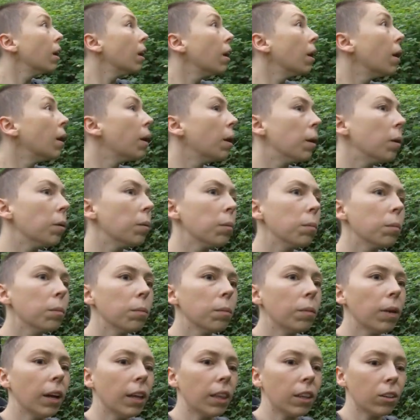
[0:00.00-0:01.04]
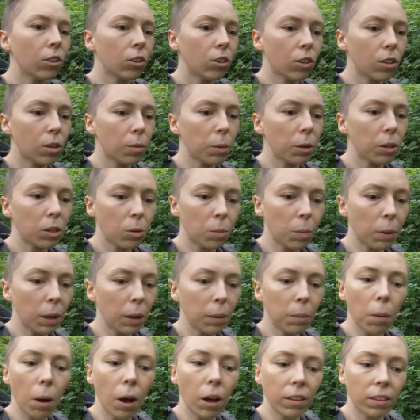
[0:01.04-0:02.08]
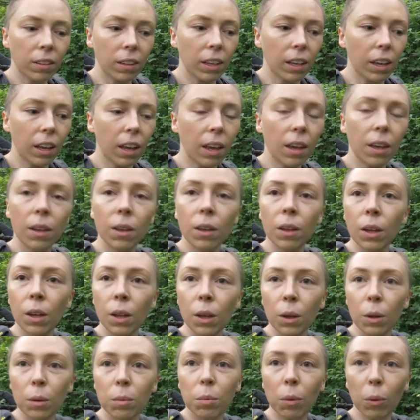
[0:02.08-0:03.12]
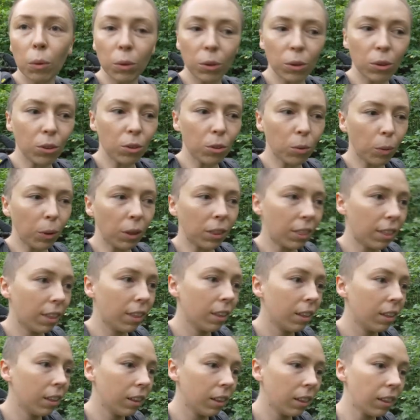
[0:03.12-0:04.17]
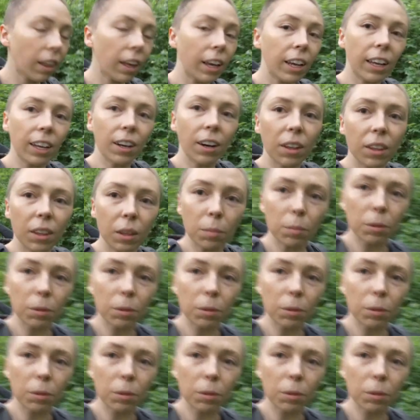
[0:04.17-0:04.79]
And there's just a bunch of big mossy boulders with lichen on